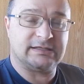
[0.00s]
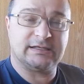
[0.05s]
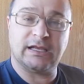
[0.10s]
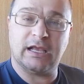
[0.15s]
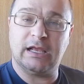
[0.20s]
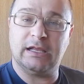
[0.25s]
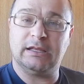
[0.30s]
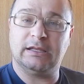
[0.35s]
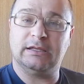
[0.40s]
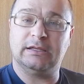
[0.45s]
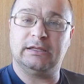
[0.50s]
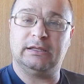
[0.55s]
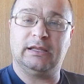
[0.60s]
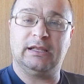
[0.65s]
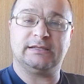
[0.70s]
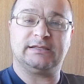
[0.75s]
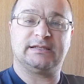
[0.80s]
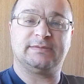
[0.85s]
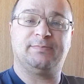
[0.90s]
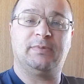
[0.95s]

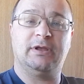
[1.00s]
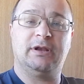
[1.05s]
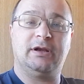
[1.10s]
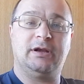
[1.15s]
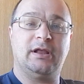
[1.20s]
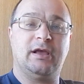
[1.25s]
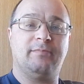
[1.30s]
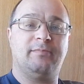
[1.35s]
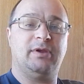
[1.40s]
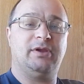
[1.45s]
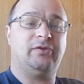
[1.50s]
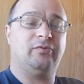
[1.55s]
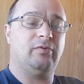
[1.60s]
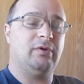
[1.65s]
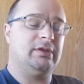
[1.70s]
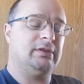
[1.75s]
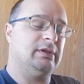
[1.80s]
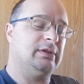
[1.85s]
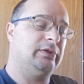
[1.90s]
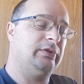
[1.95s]
let's split it up
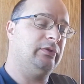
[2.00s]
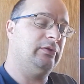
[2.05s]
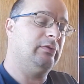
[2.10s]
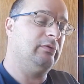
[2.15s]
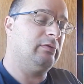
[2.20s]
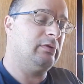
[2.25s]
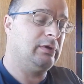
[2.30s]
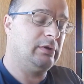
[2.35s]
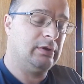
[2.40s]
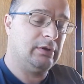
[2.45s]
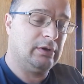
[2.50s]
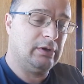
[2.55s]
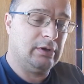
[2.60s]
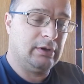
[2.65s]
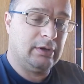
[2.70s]
between the two